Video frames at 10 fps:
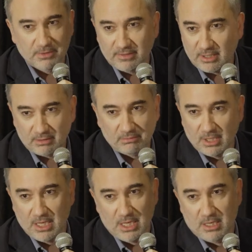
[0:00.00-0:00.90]
I mean,
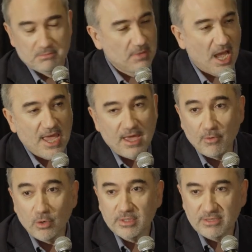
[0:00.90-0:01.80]
I
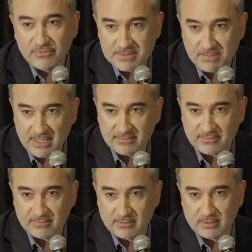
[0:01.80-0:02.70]
have only
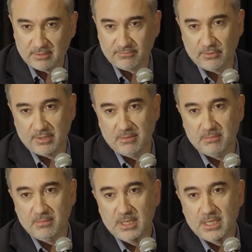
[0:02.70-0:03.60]
respect for
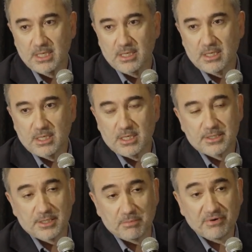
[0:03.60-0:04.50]
them.
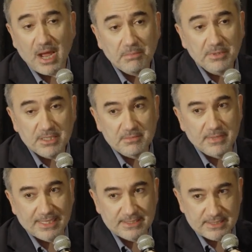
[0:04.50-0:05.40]
The
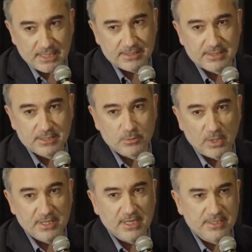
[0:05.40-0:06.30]
problem exists
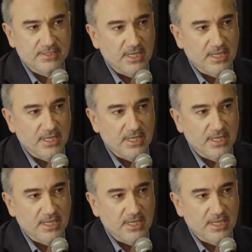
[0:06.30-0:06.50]
when they